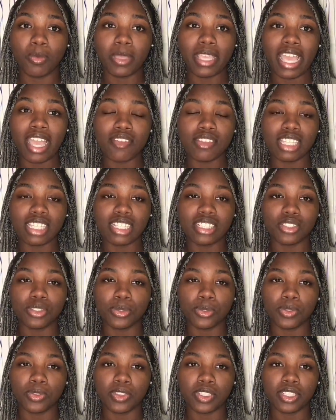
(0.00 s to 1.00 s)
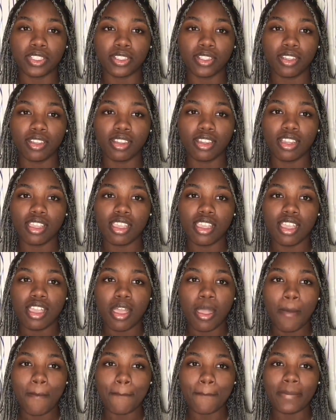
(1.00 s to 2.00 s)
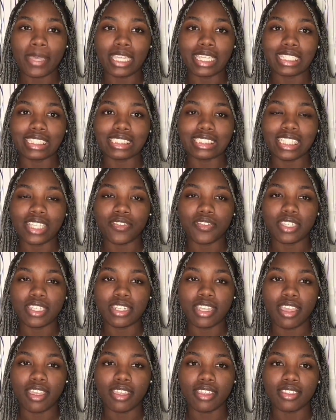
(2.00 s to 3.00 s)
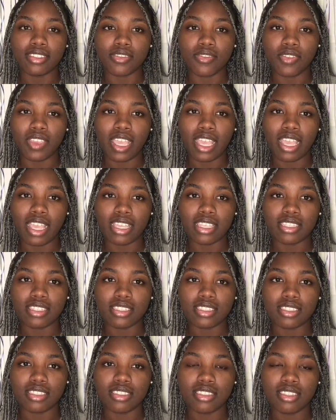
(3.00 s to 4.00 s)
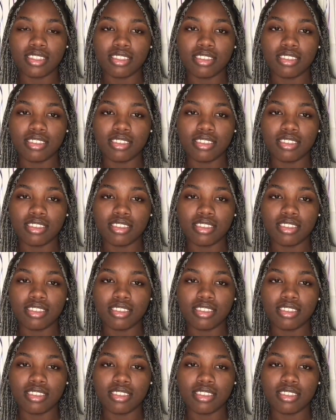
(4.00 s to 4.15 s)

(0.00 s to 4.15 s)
We have like a little grill, but it's definitely not as vast.